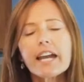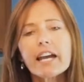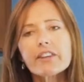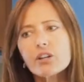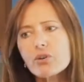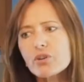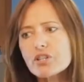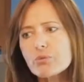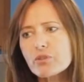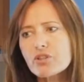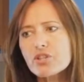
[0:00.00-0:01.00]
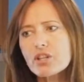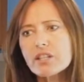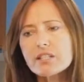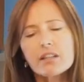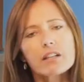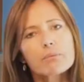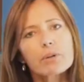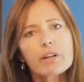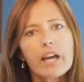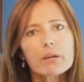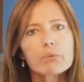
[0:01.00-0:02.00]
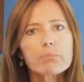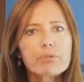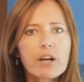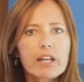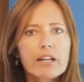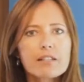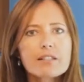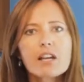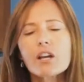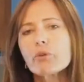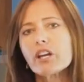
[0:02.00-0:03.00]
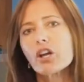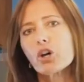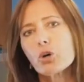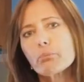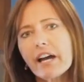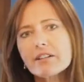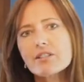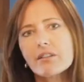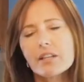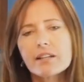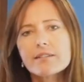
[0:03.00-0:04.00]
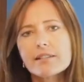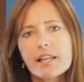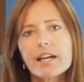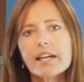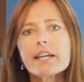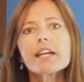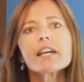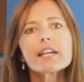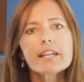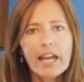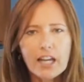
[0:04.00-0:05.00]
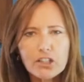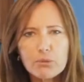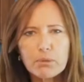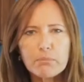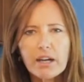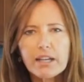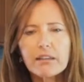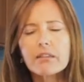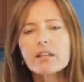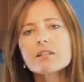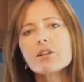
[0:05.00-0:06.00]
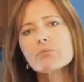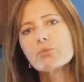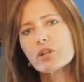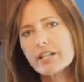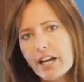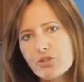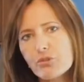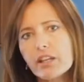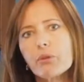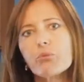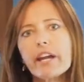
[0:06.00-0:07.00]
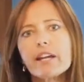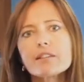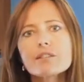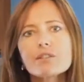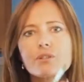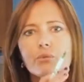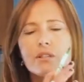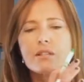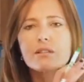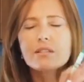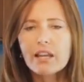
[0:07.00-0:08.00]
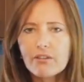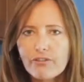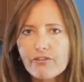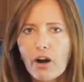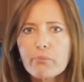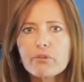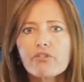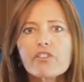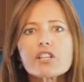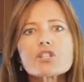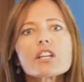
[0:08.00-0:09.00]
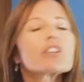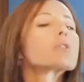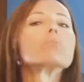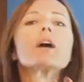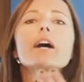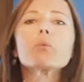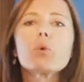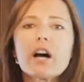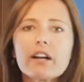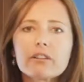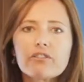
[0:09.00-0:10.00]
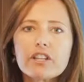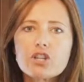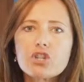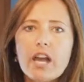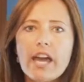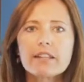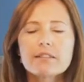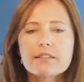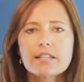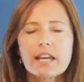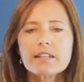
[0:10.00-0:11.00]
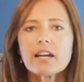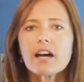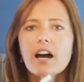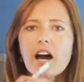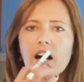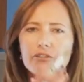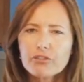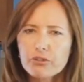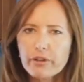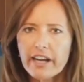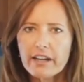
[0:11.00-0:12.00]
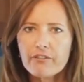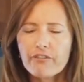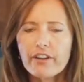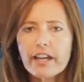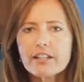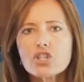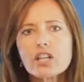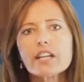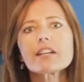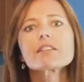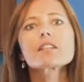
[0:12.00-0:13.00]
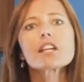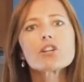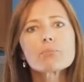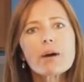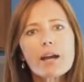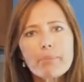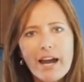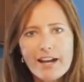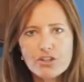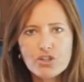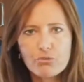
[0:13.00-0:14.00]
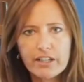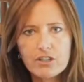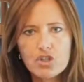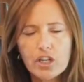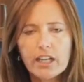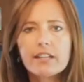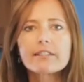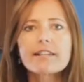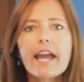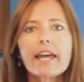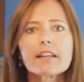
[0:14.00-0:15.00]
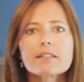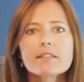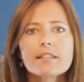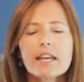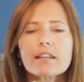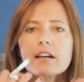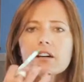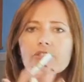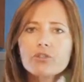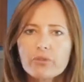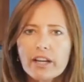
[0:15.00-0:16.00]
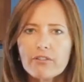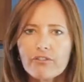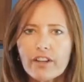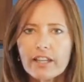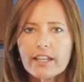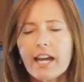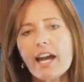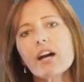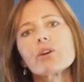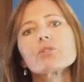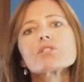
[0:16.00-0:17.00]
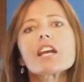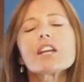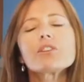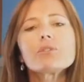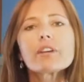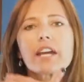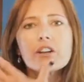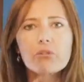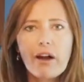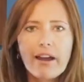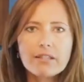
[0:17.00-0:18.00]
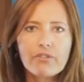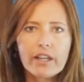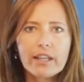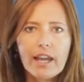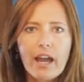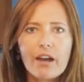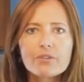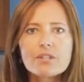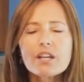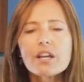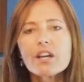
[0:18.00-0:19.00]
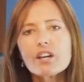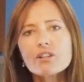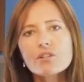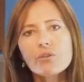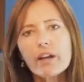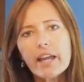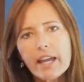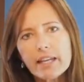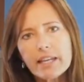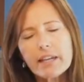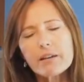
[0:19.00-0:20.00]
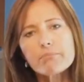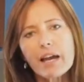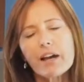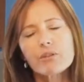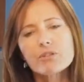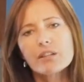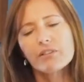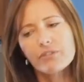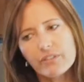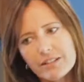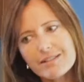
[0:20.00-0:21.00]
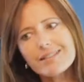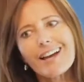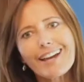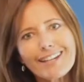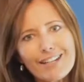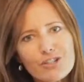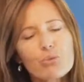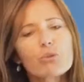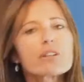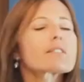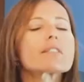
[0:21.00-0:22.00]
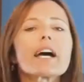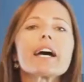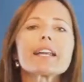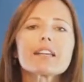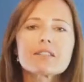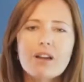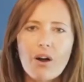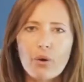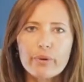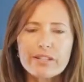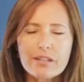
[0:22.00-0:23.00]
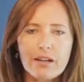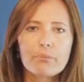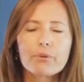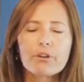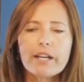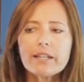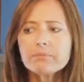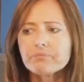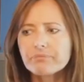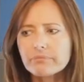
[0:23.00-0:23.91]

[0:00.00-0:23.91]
And then of course, when you're starting to think about animal products, we can go back to things like, can you be buying things that are more naturally raised? So instead of farmed fish, can you buy wild fish? And instead of grain-fed chickens, can you buy pasture-raised chickens? And instead of grain-fed cows, can you get grass-fed cows? So any amount of sliding towards that is always an upgrade.